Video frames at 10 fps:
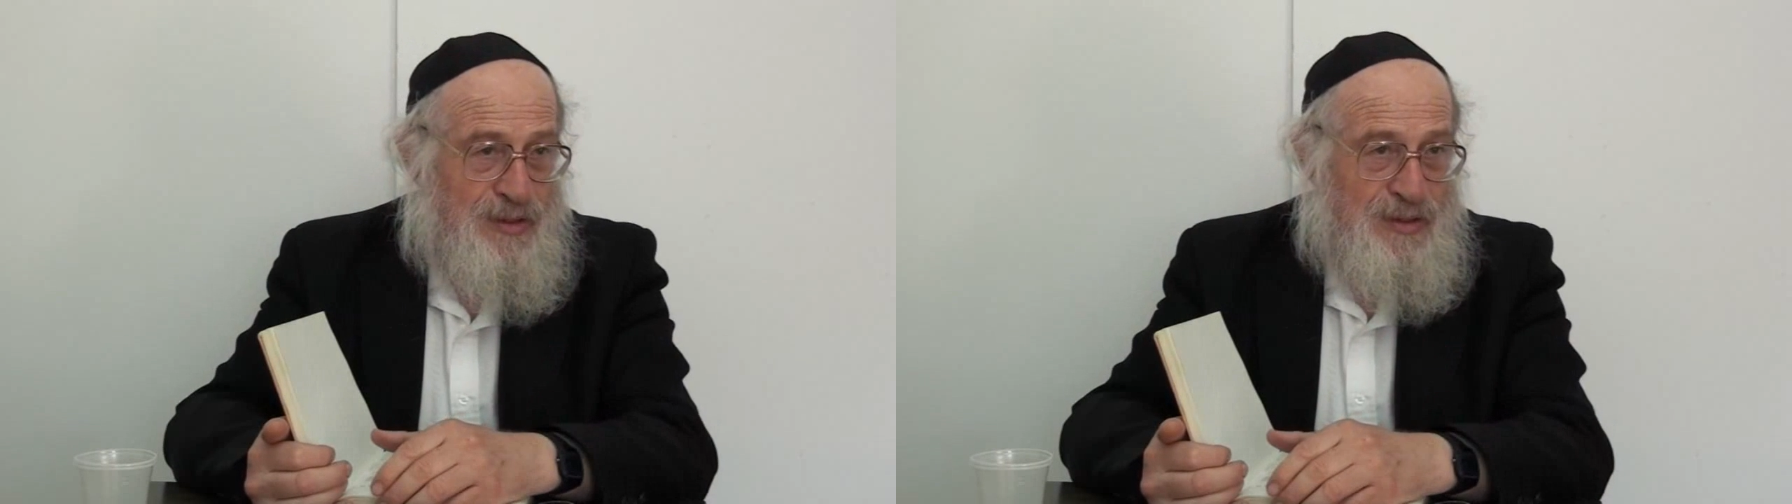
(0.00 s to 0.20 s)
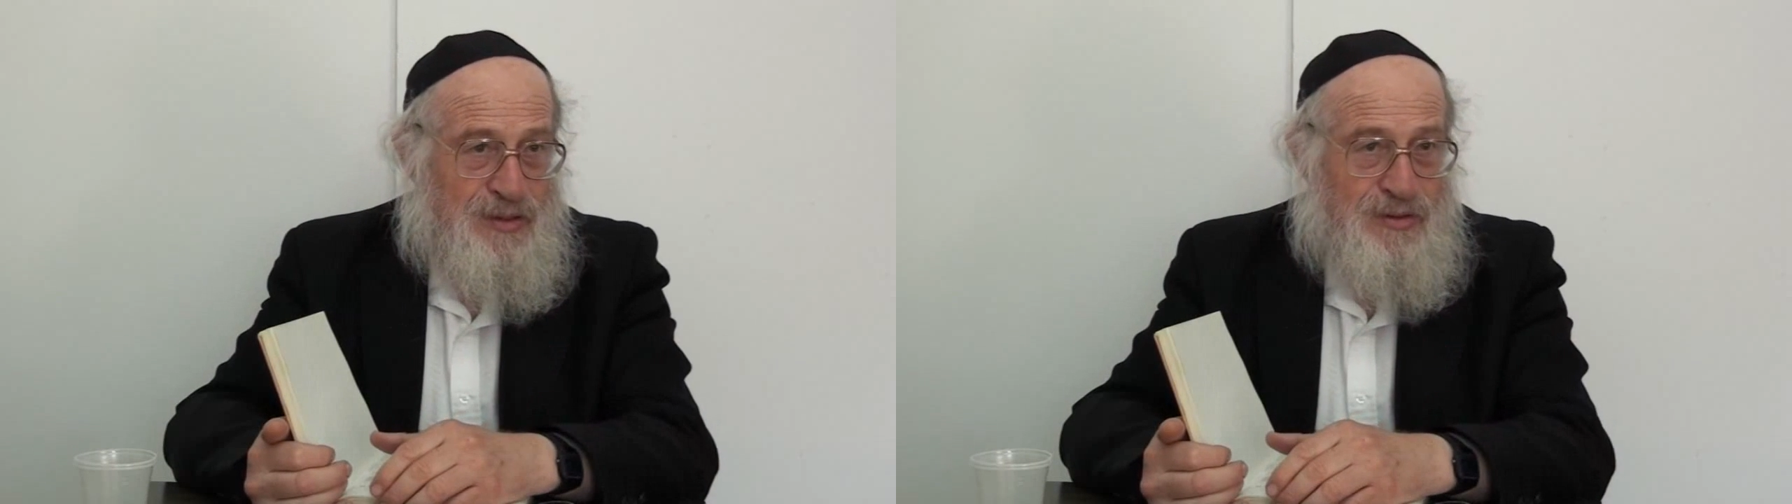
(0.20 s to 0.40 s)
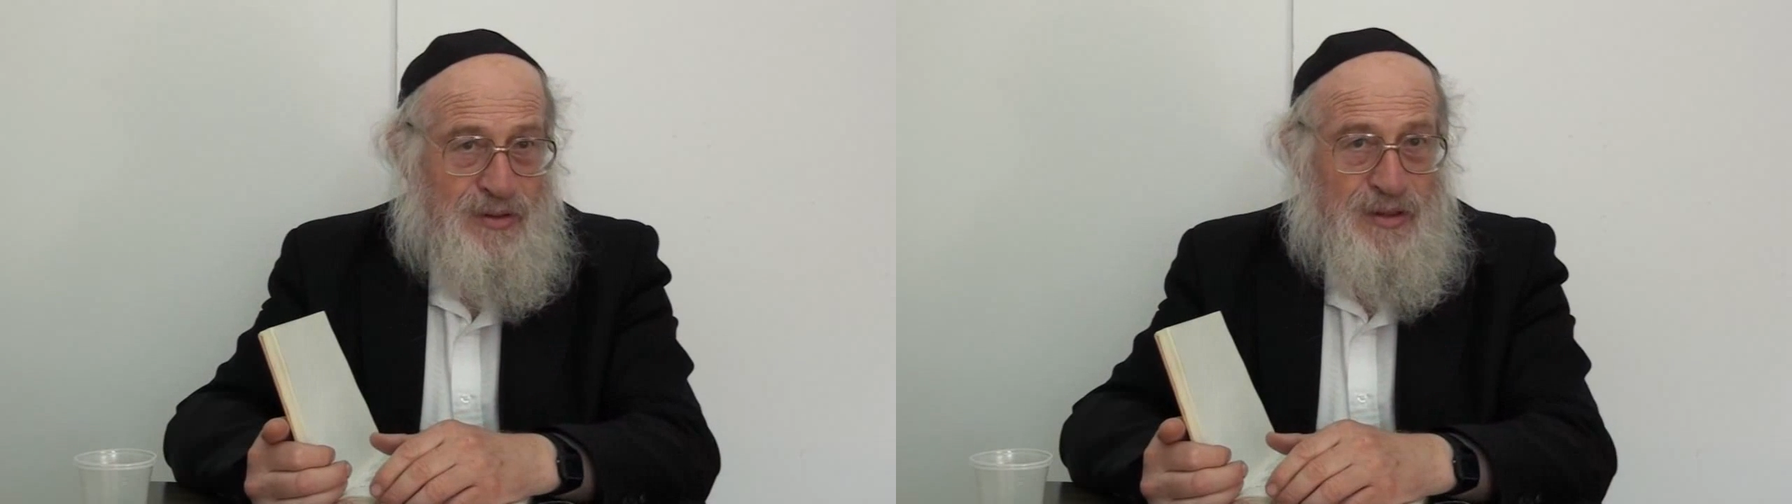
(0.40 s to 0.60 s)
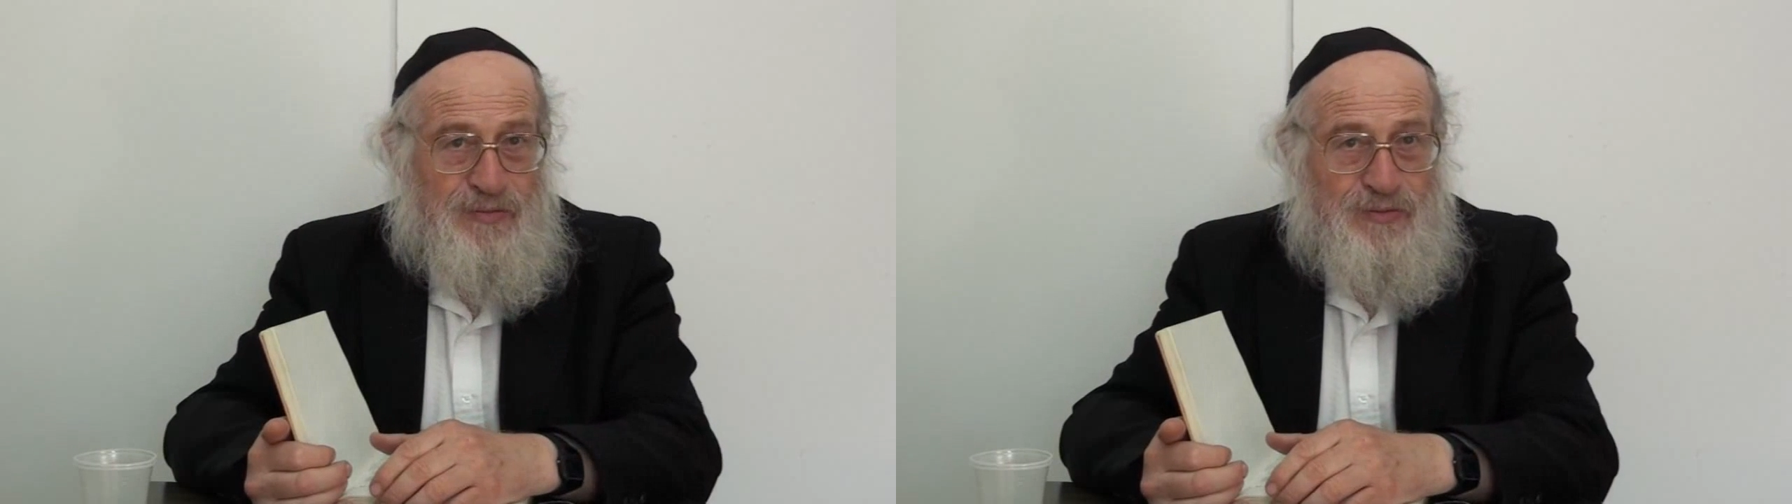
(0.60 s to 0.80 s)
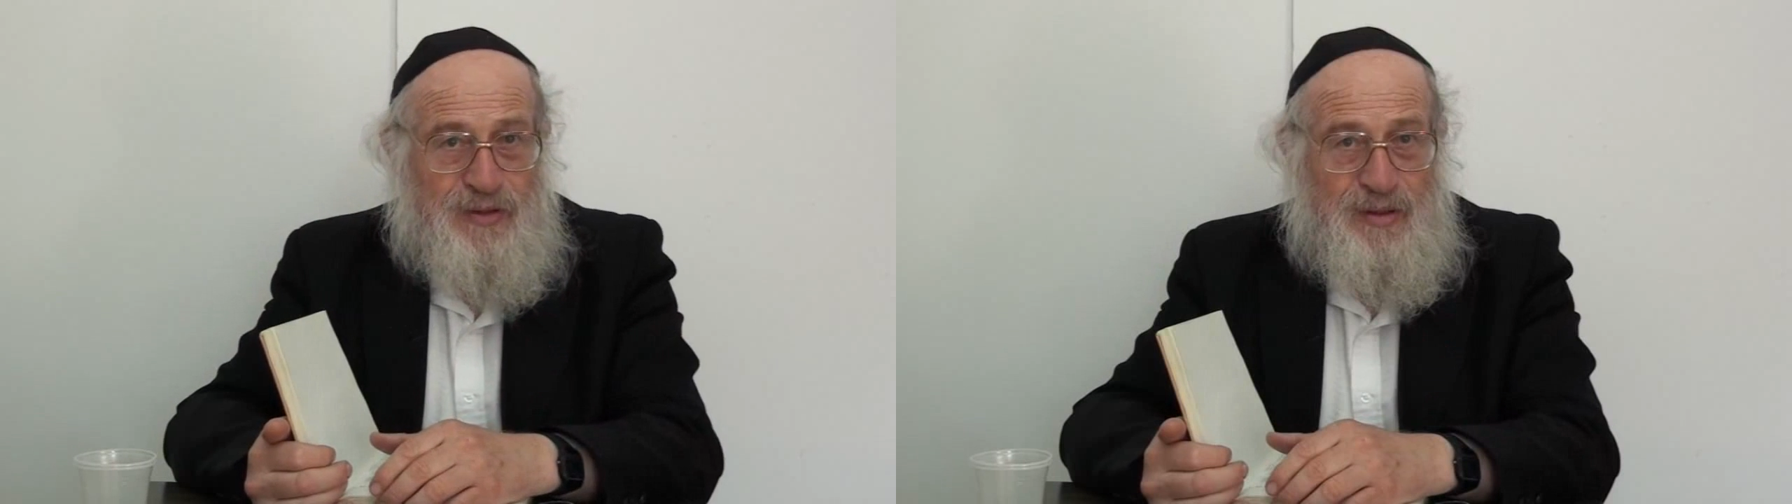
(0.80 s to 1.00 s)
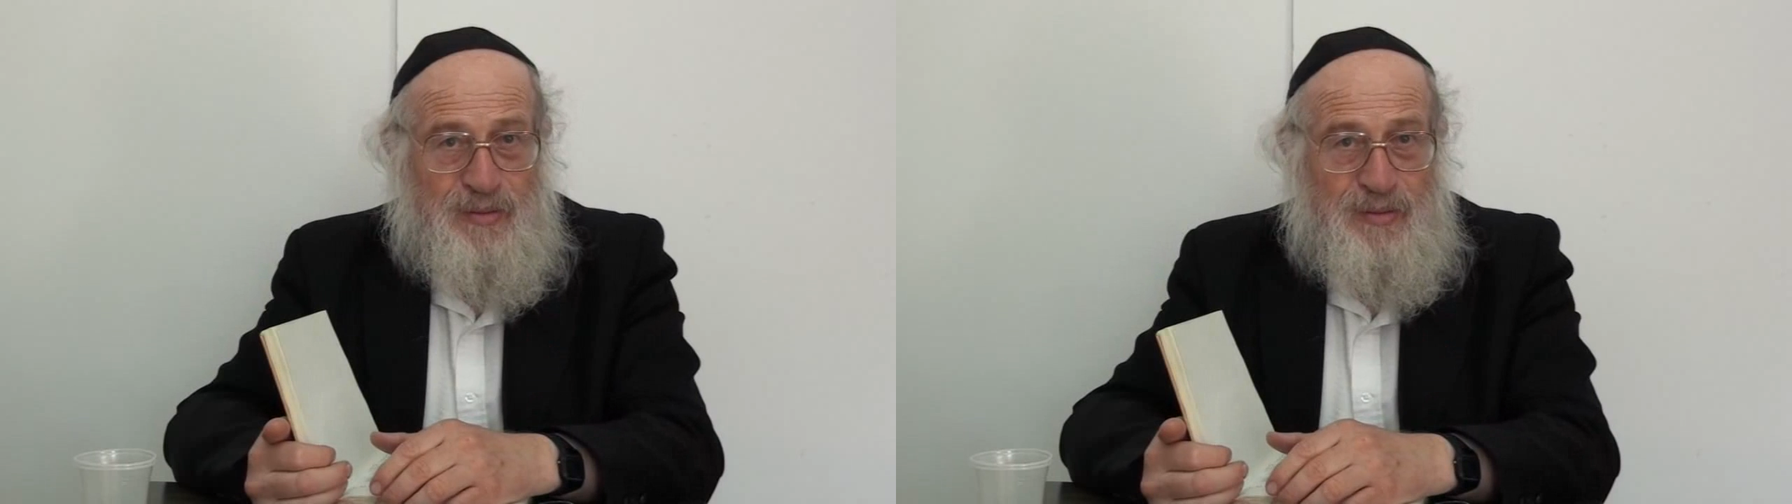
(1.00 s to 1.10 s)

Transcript: the student for the